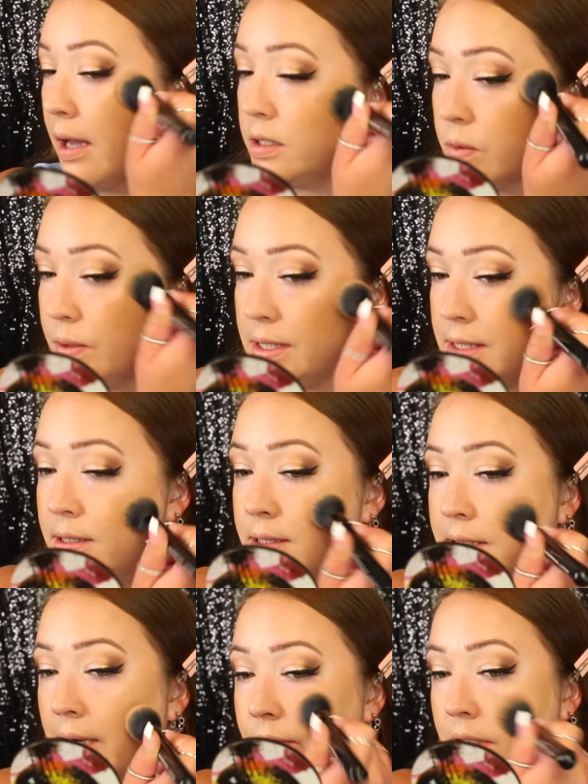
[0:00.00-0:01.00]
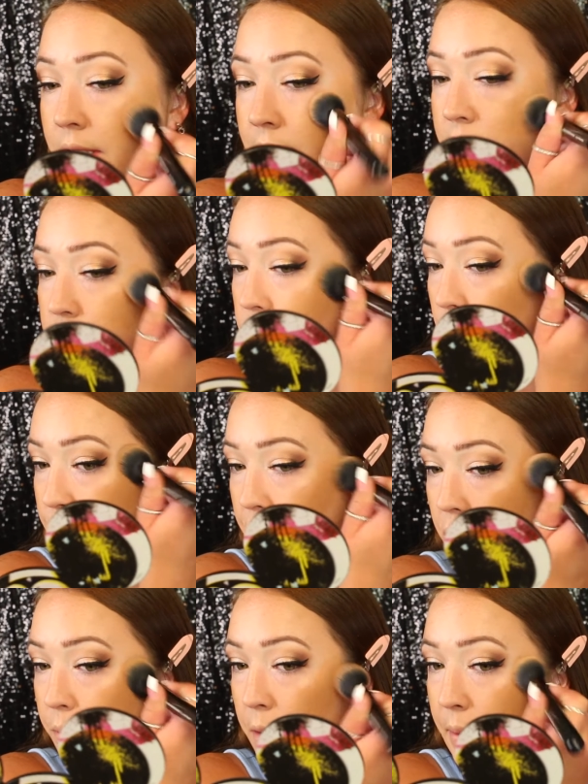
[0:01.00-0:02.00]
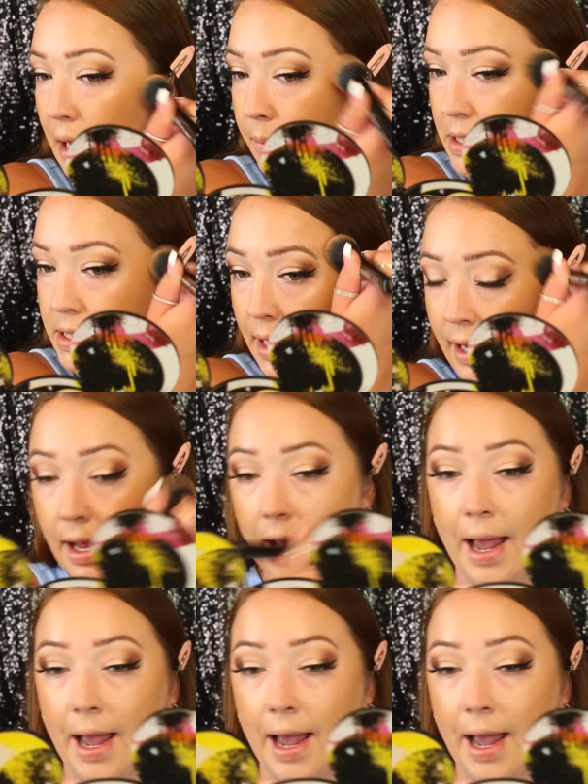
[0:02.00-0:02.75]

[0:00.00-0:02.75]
so this is definitely super duper pigmented,